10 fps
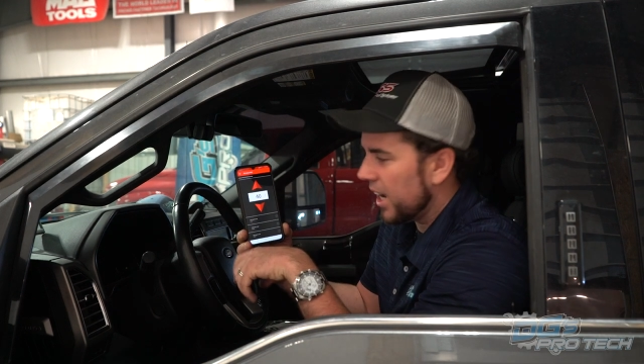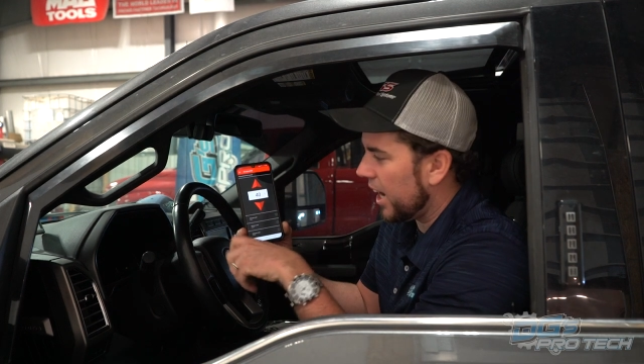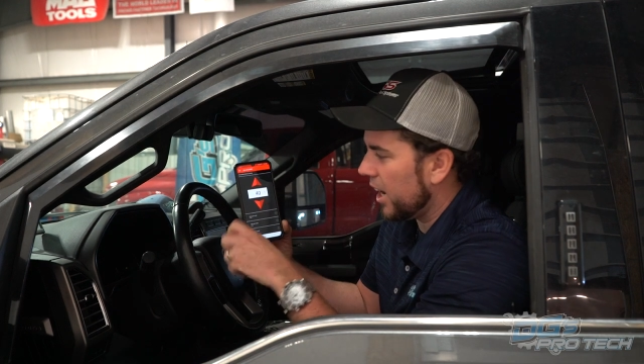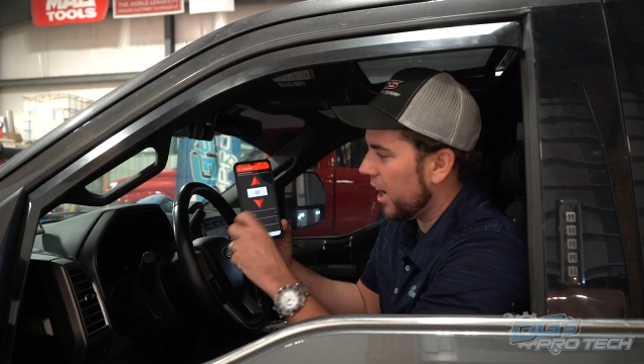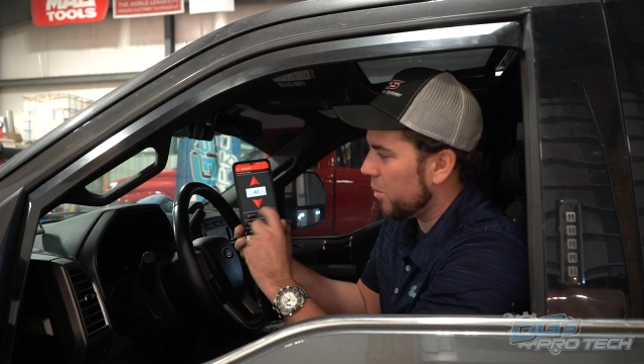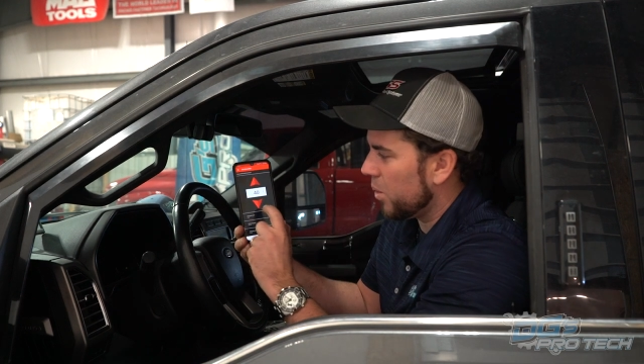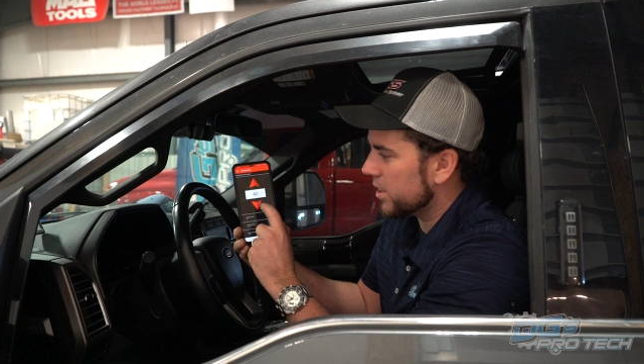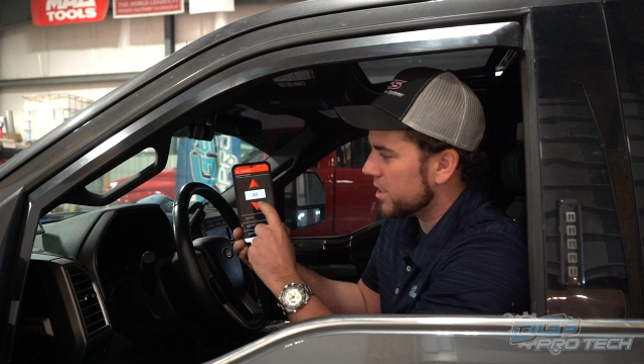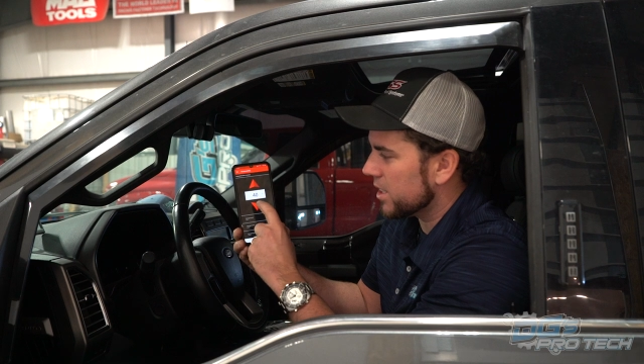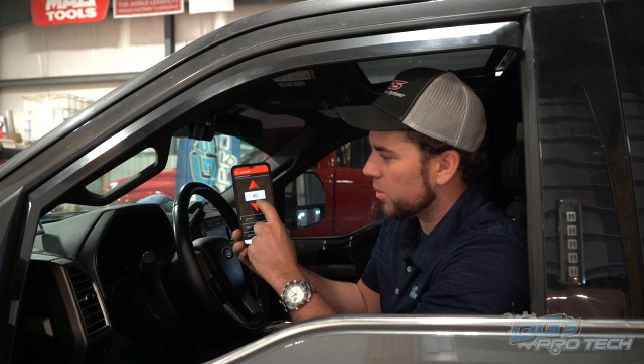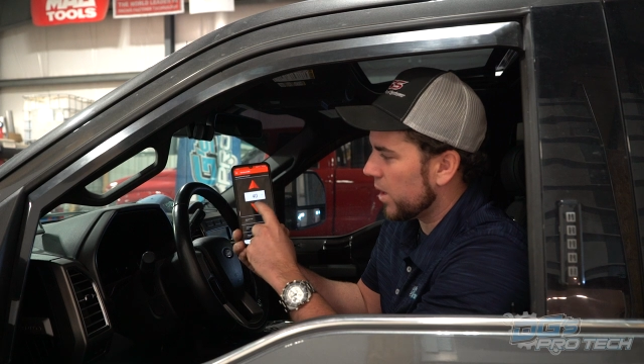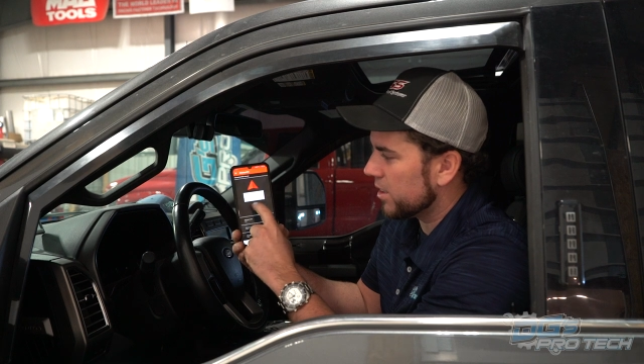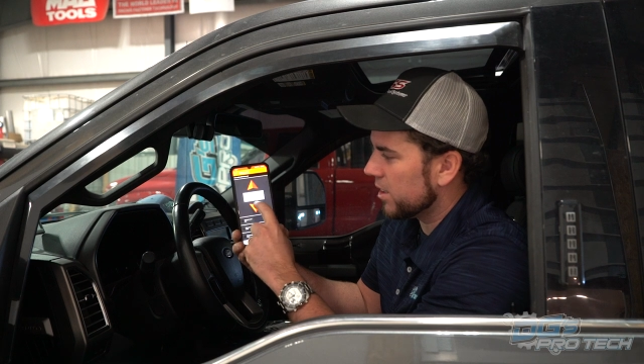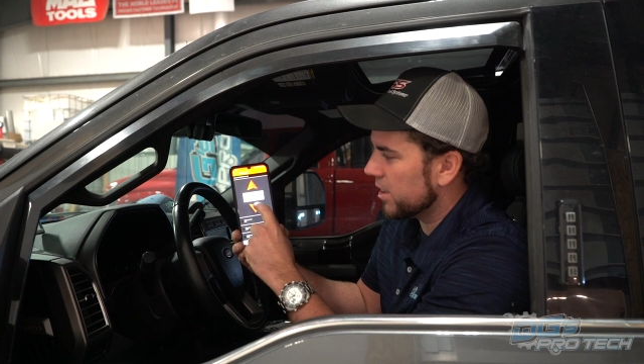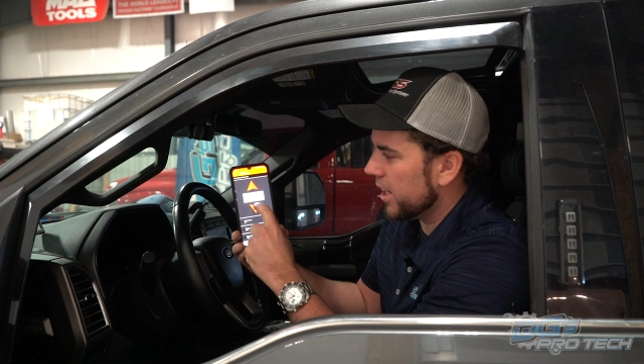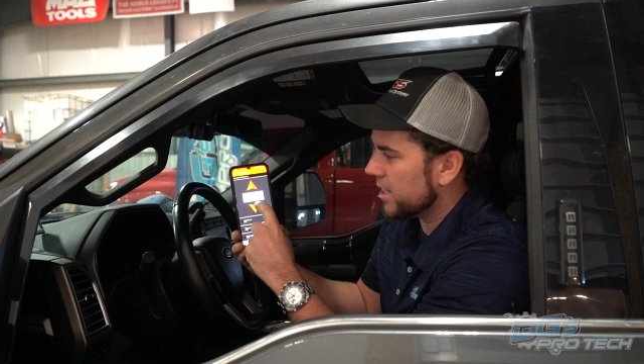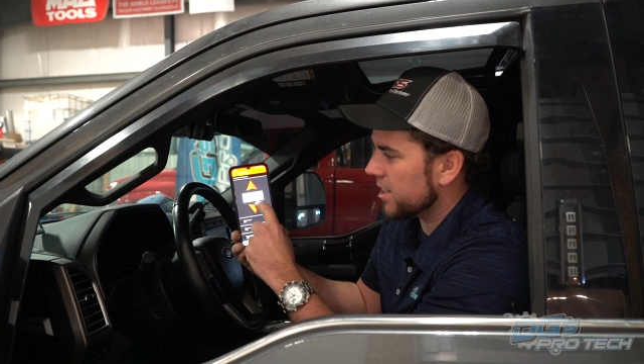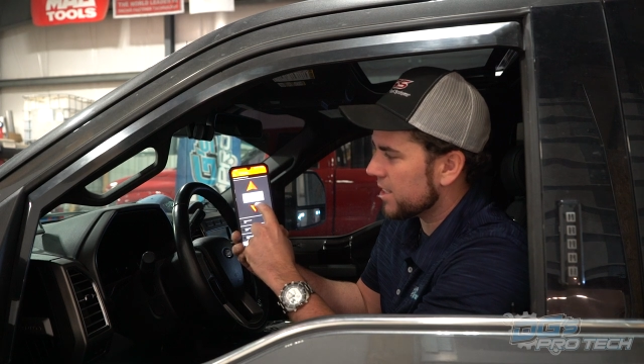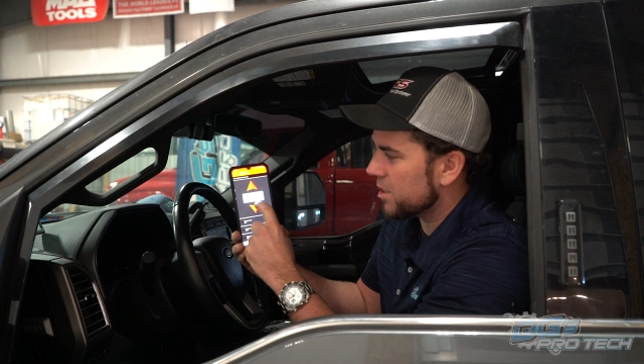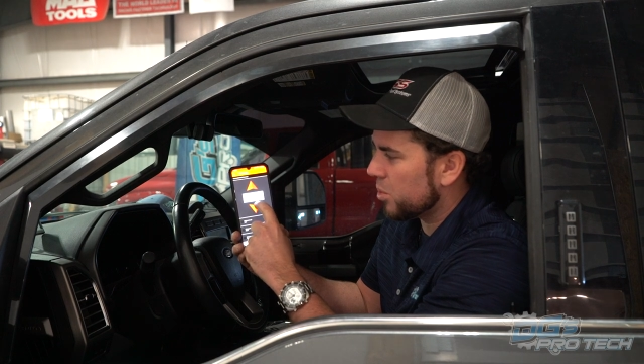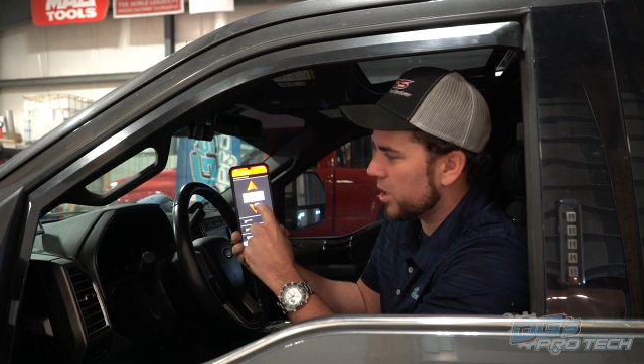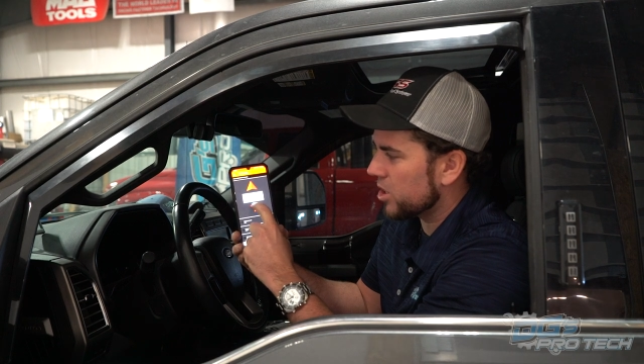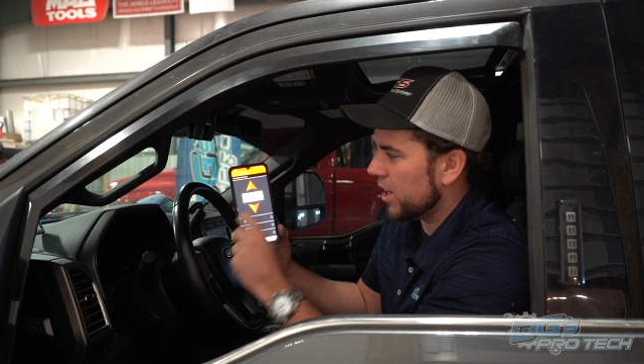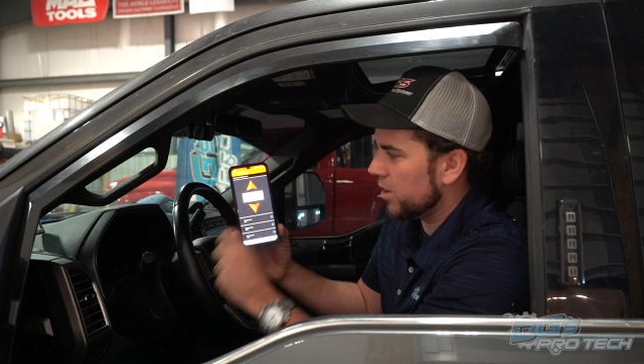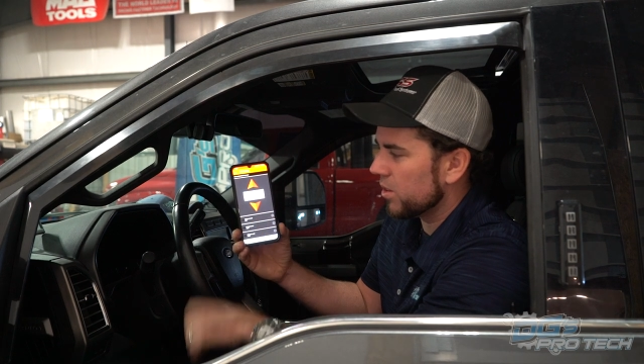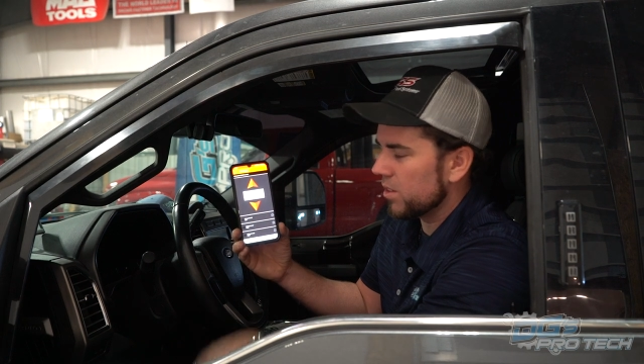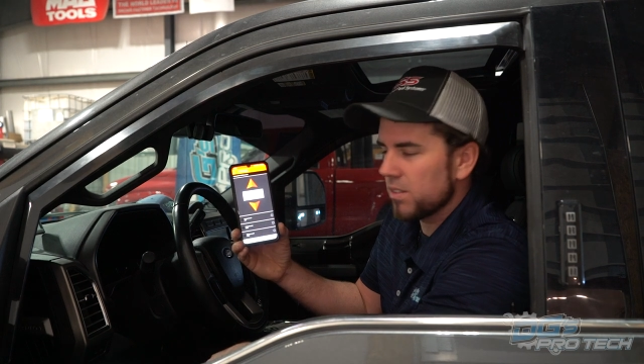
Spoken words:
I want this thing to ride good. Let's let some pressure out.